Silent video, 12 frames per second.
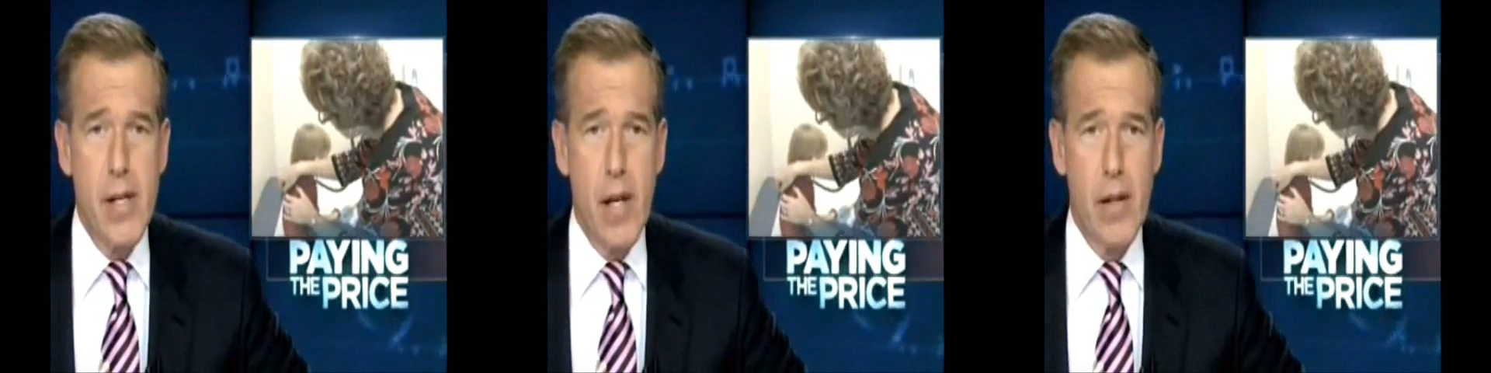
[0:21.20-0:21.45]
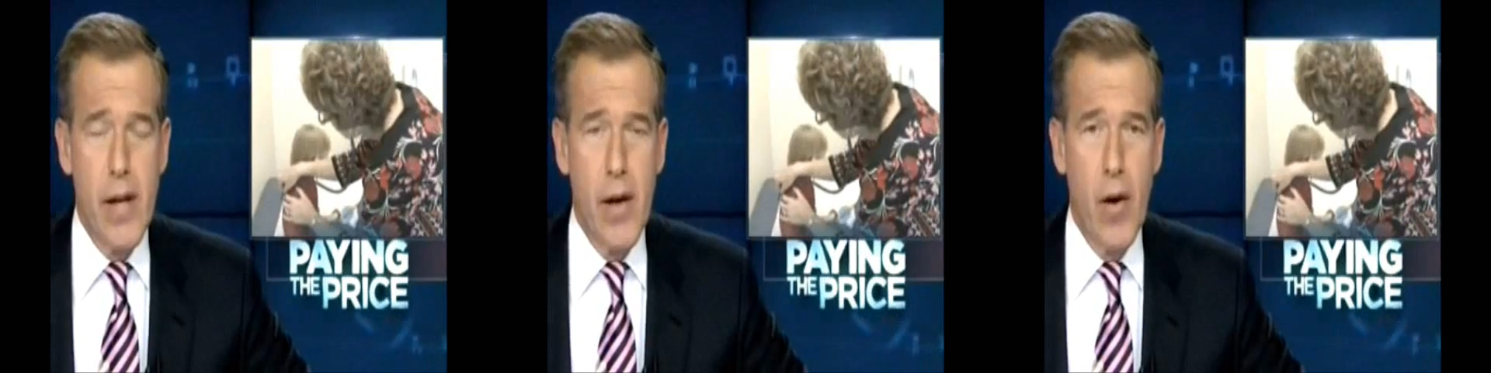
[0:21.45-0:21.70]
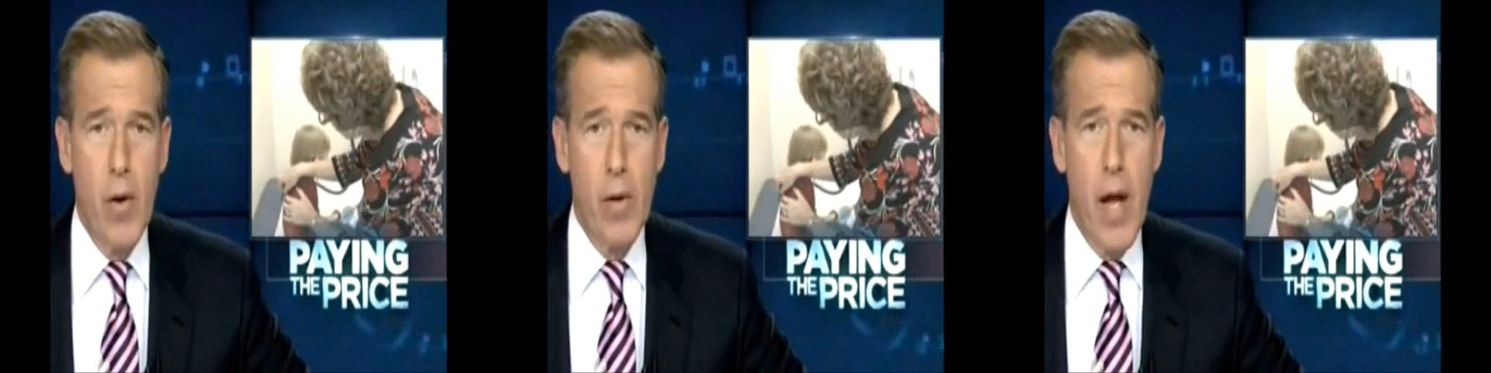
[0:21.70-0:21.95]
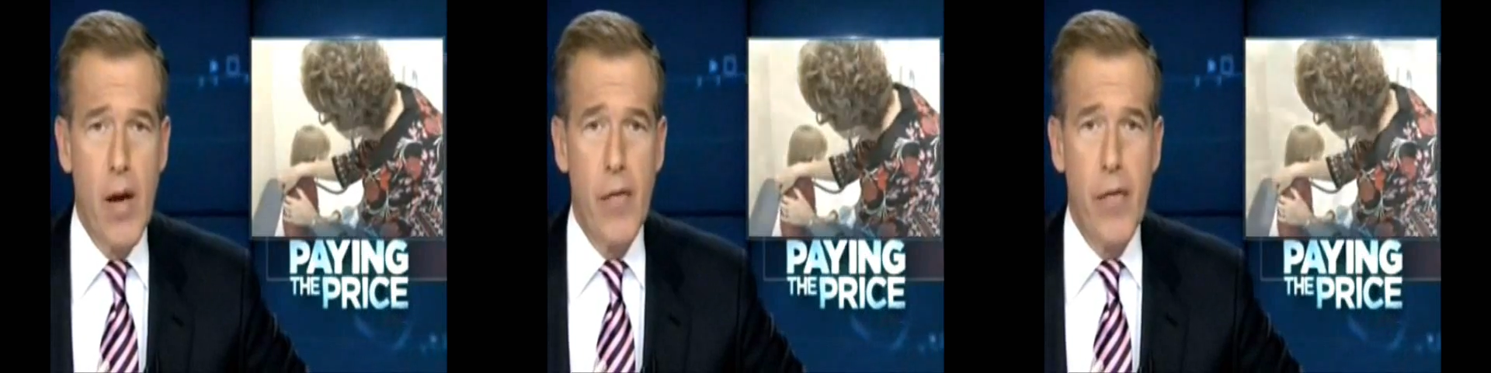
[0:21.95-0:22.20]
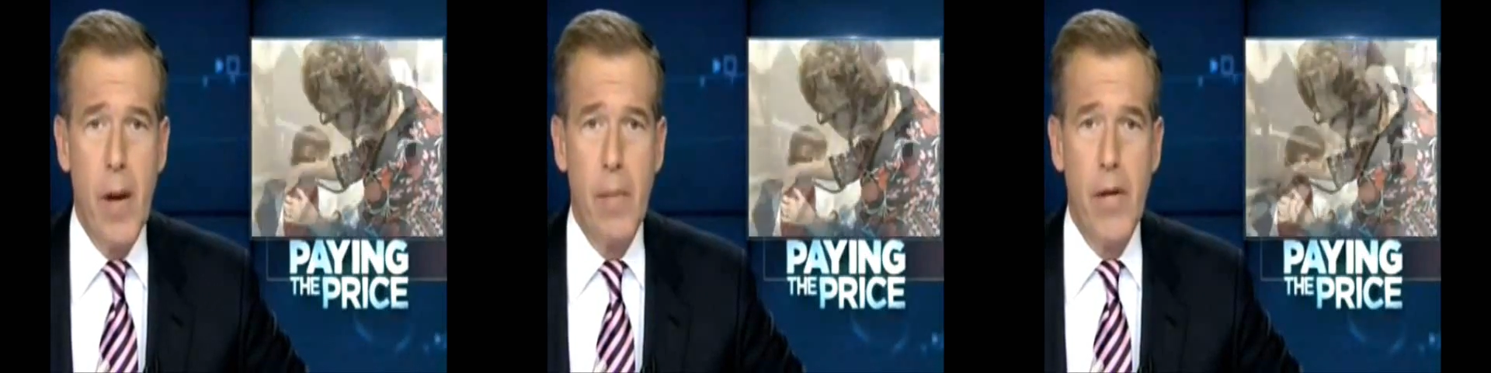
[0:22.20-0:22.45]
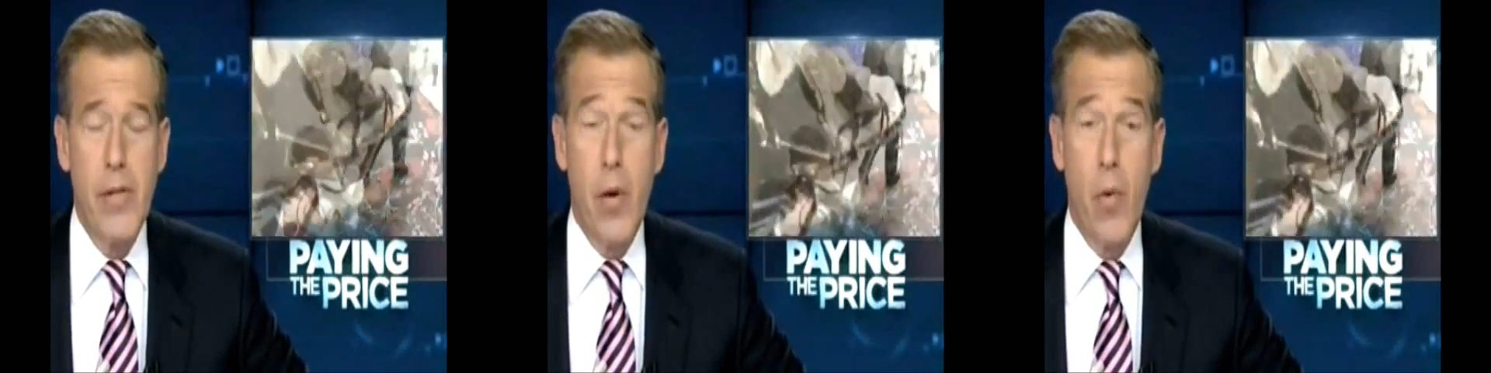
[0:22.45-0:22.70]
Suddenly, a whole lot of
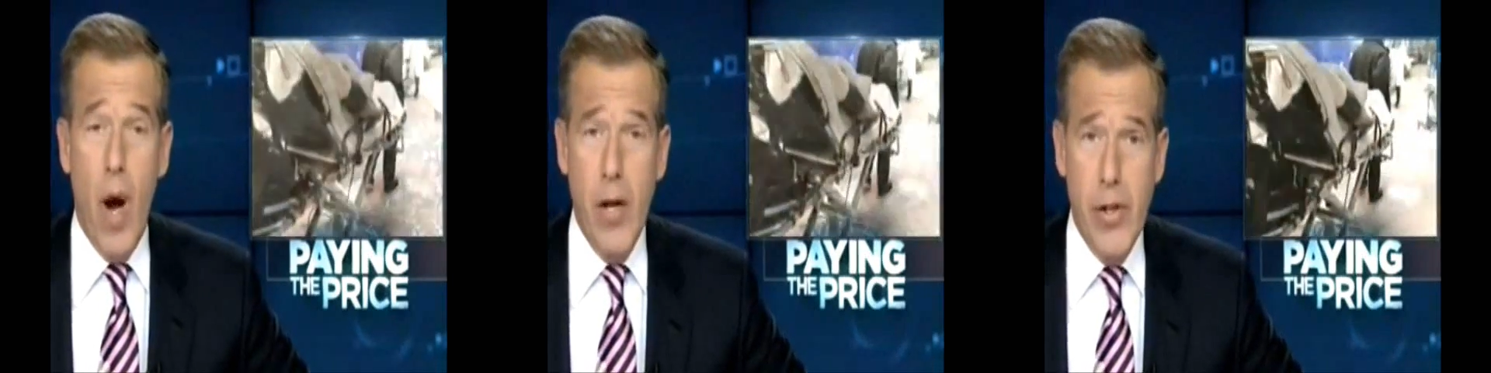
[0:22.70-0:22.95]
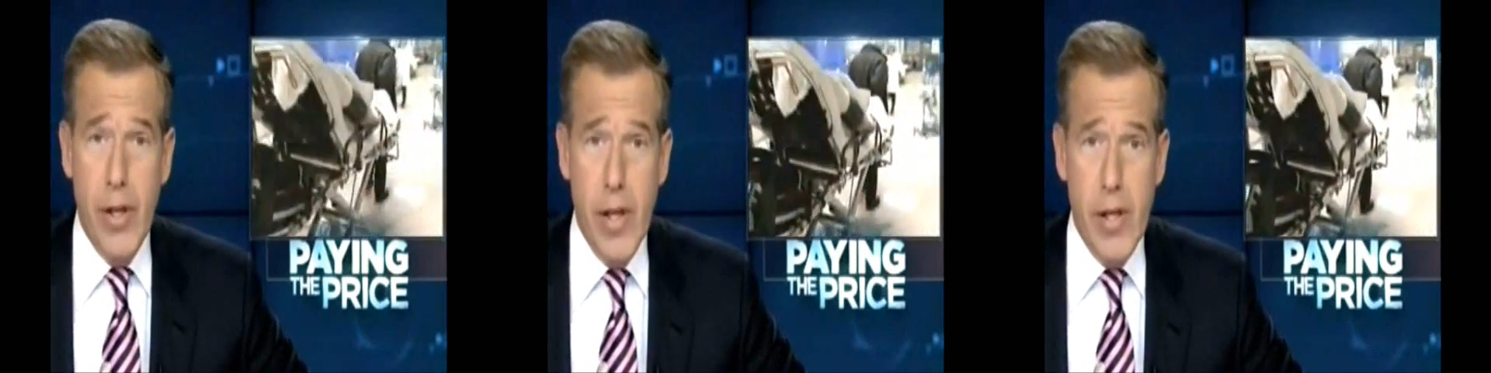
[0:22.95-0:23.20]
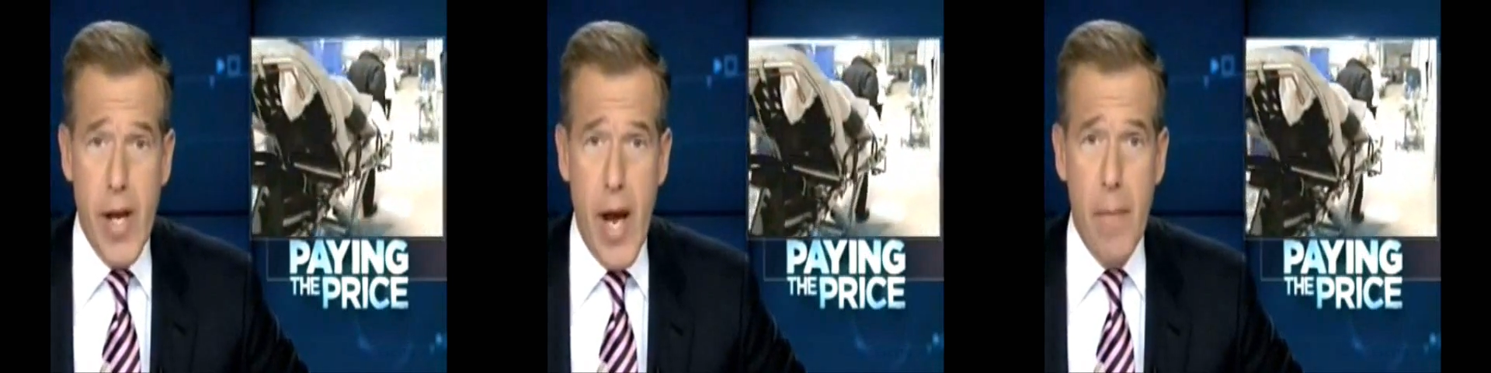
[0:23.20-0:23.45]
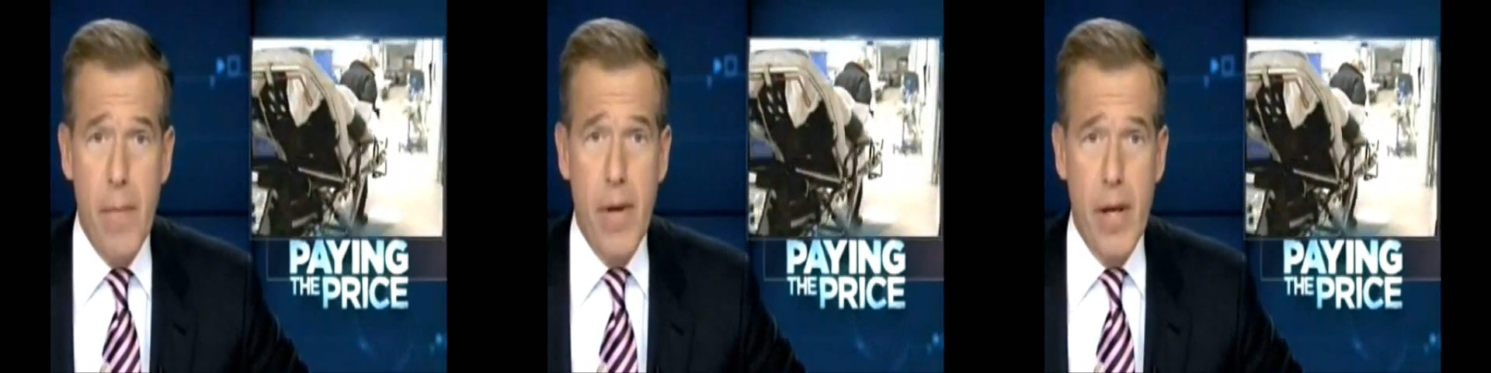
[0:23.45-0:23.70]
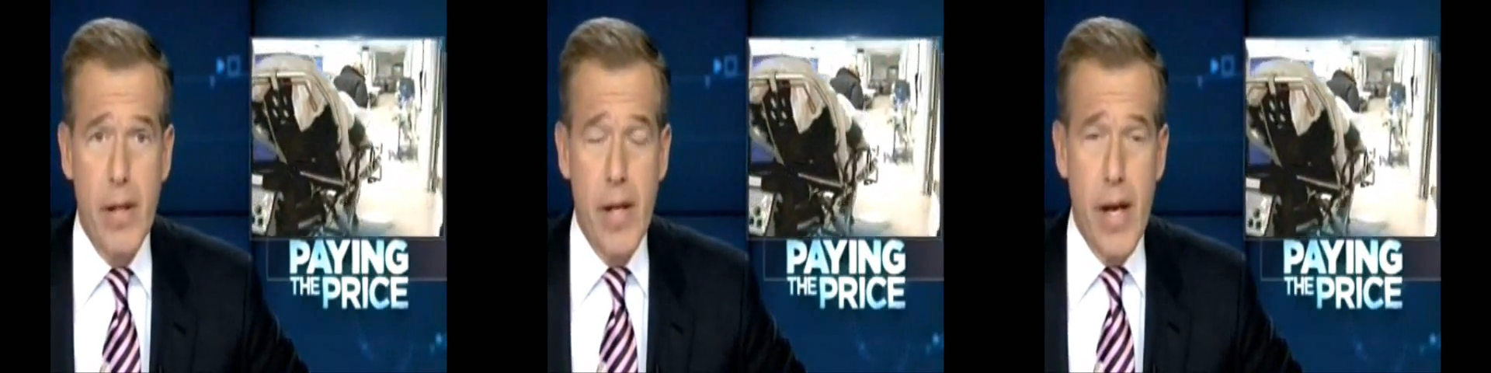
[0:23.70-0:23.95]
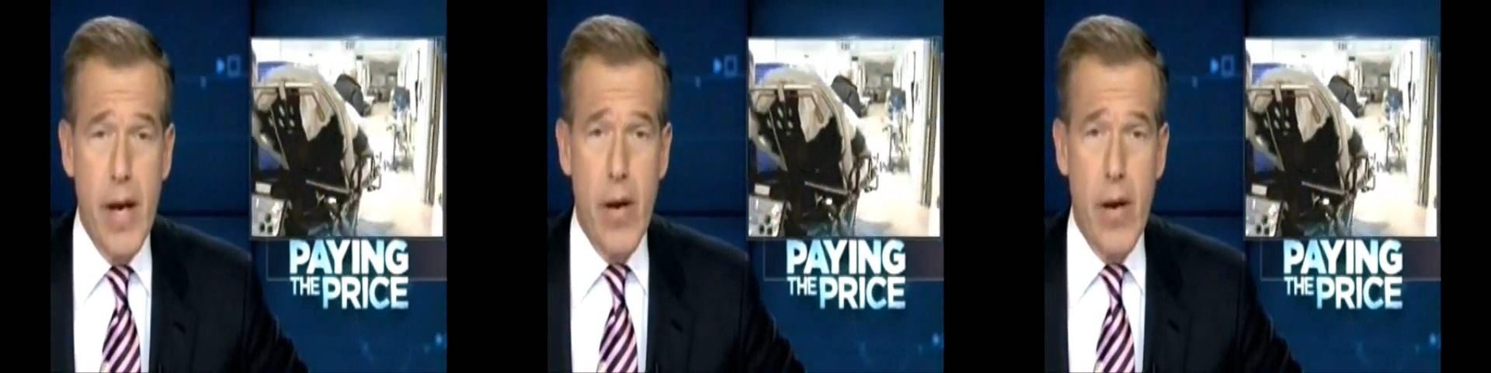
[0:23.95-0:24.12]
families are watching this happen in the